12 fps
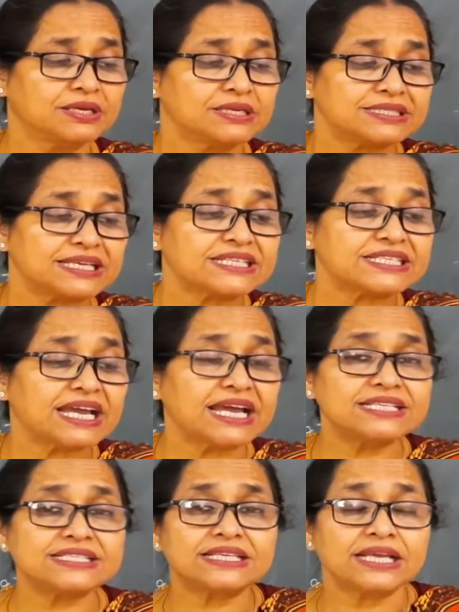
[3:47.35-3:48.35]
such
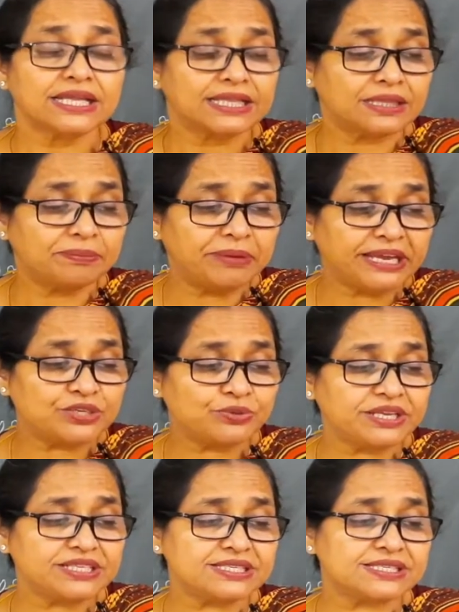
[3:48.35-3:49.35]
as the
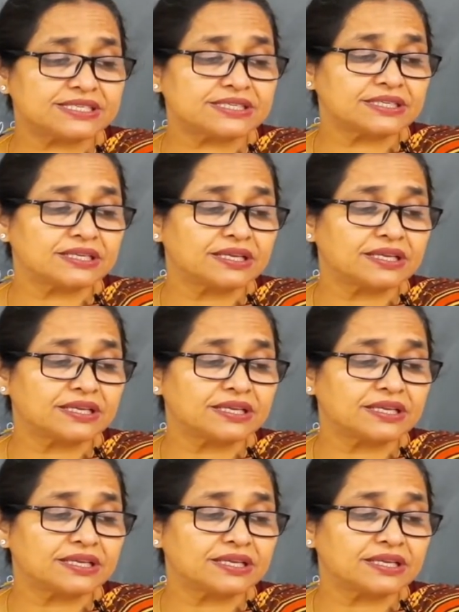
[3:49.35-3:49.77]
Bedouins